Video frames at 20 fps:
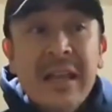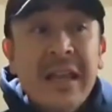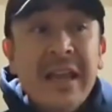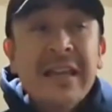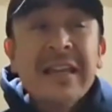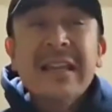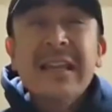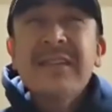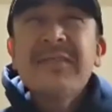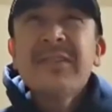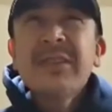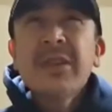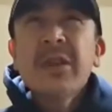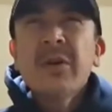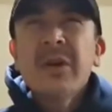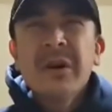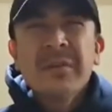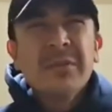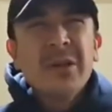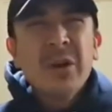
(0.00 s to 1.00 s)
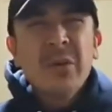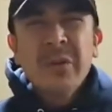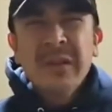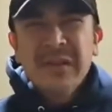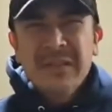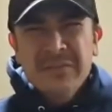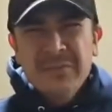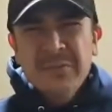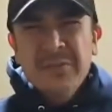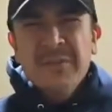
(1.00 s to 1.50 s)
And even though I'm going
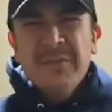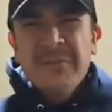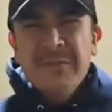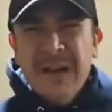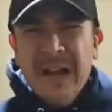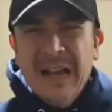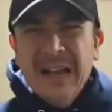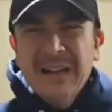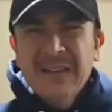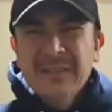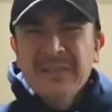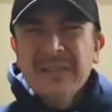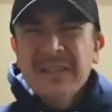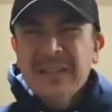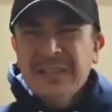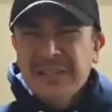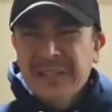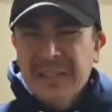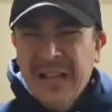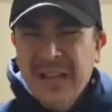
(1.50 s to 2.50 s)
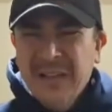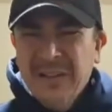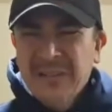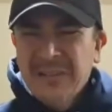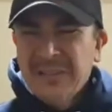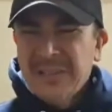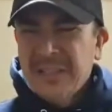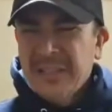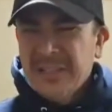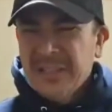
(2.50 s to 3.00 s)
through the fire and the
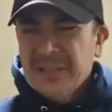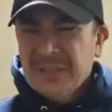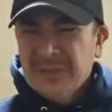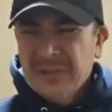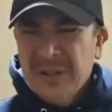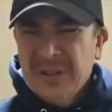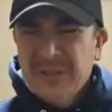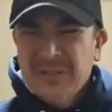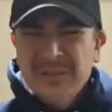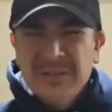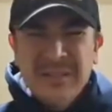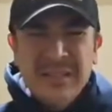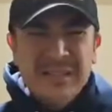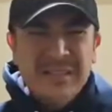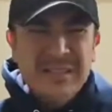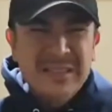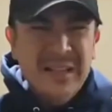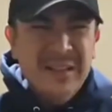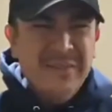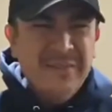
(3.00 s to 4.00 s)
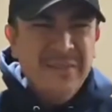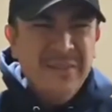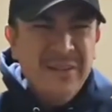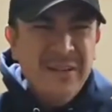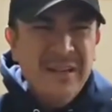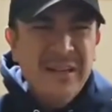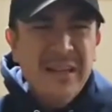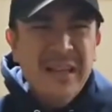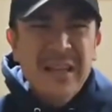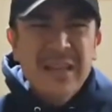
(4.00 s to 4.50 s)
challenge and the struggle and the
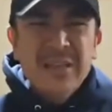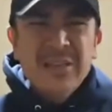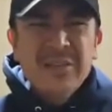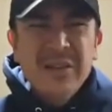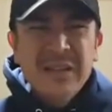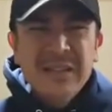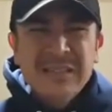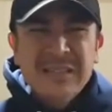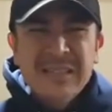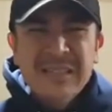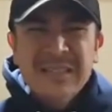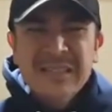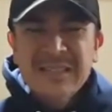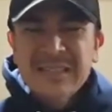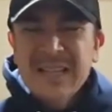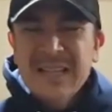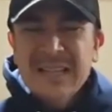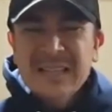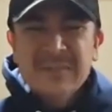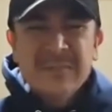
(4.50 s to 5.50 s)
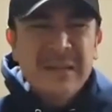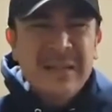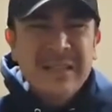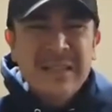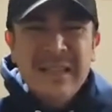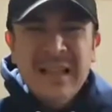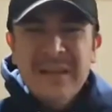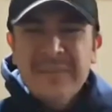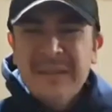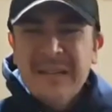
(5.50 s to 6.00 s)
suffering, you guys seen us last week
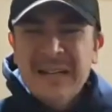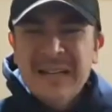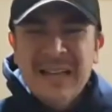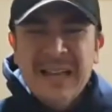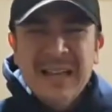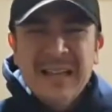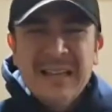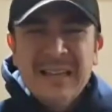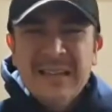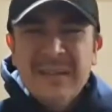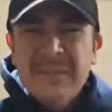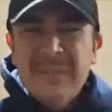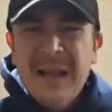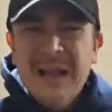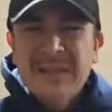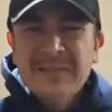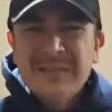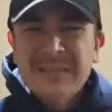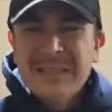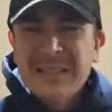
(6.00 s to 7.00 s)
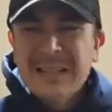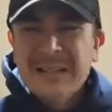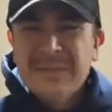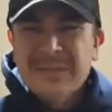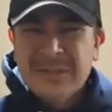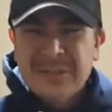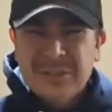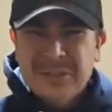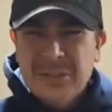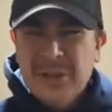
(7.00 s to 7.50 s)
climbing and hiking the mountains and it
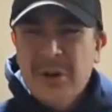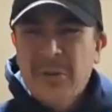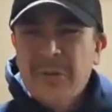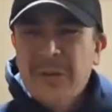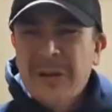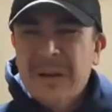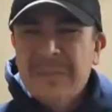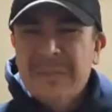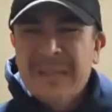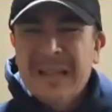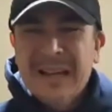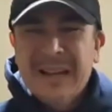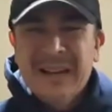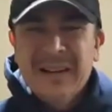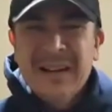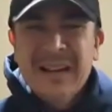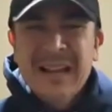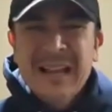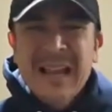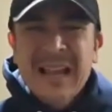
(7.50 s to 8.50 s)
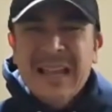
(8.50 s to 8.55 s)
was snowing up there.